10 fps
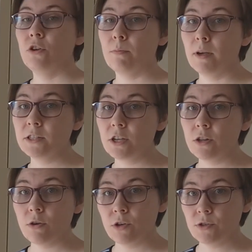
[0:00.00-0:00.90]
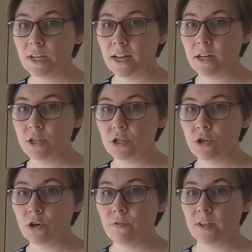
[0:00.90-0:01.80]
your musculocutaneous
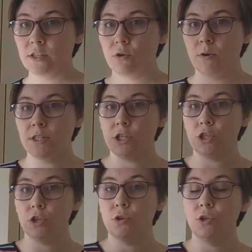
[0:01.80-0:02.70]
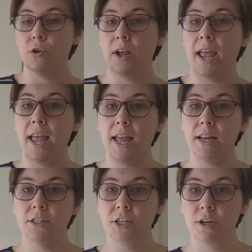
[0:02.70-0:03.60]
nerve is going to do your
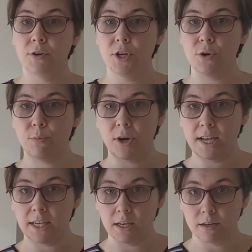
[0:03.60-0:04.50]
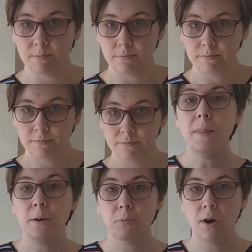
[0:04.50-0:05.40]
anterior brachium.
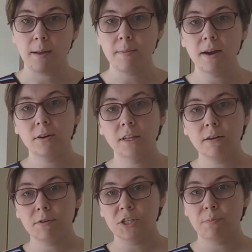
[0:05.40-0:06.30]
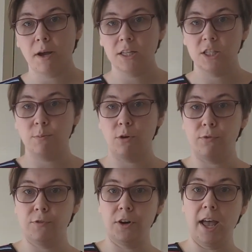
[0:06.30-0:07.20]
They're primarily responsible
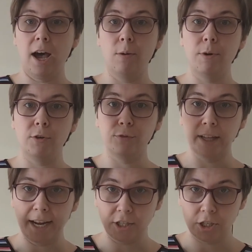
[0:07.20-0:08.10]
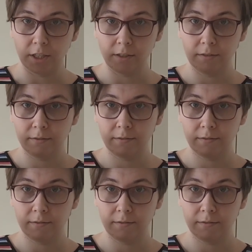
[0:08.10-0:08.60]
for elbow flexion.